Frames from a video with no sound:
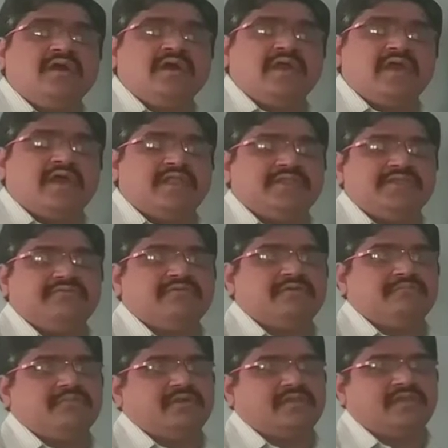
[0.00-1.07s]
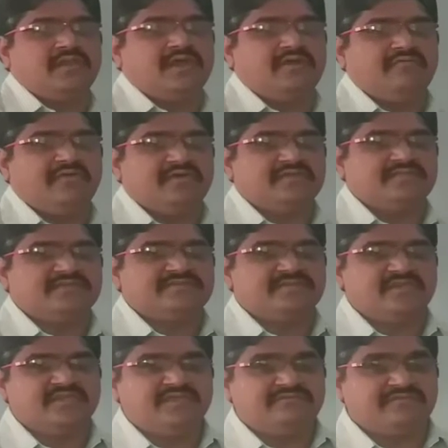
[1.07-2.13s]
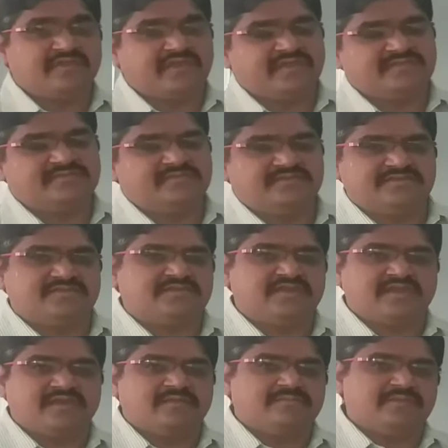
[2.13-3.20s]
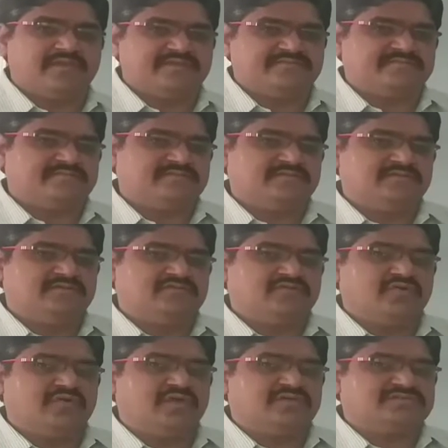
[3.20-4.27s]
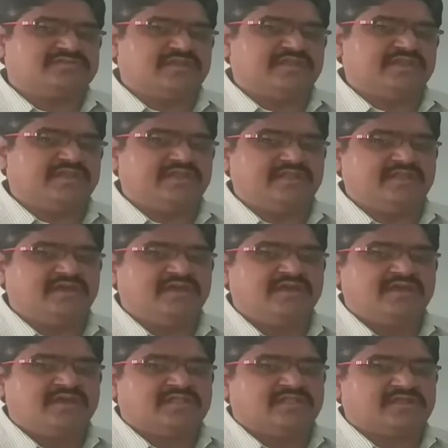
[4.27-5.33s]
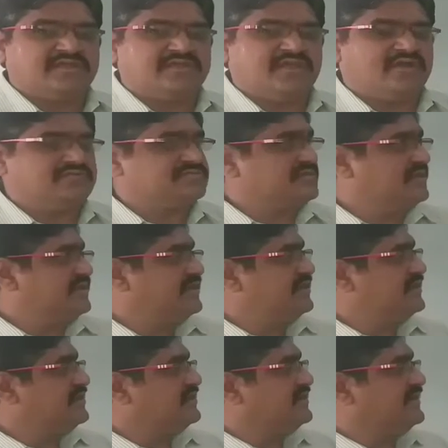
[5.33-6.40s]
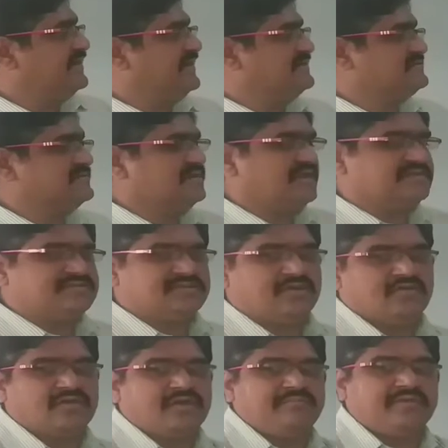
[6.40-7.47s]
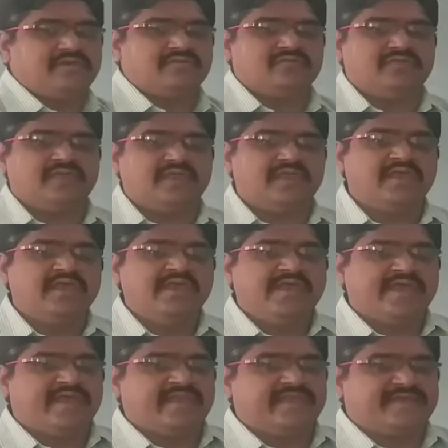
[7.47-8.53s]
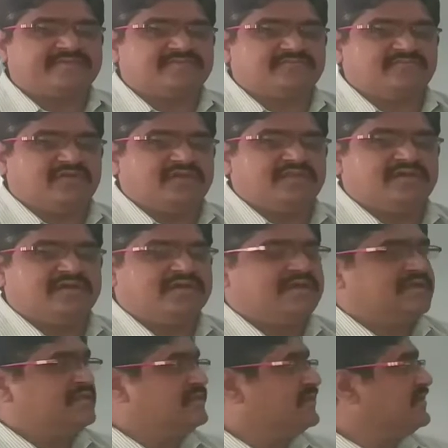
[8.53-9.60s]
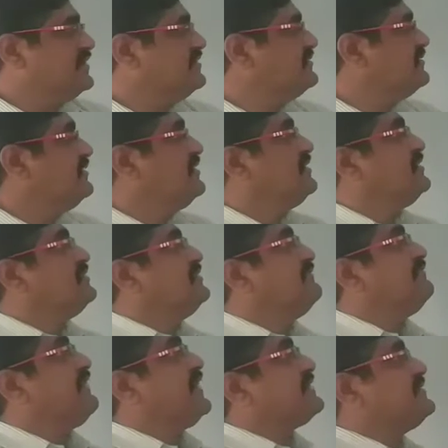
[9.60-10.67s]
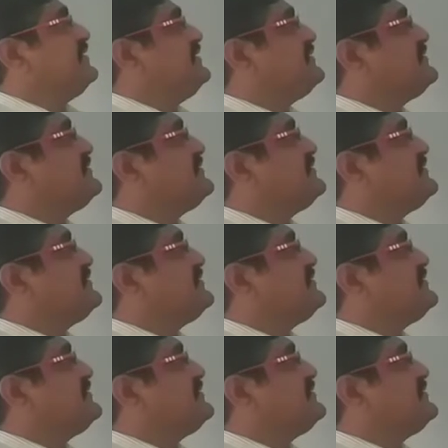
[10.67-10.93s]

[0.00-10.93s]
Weinberg law, where the significance is taken place. So, we have studied in last class. Now, coming to the next one, that is the factors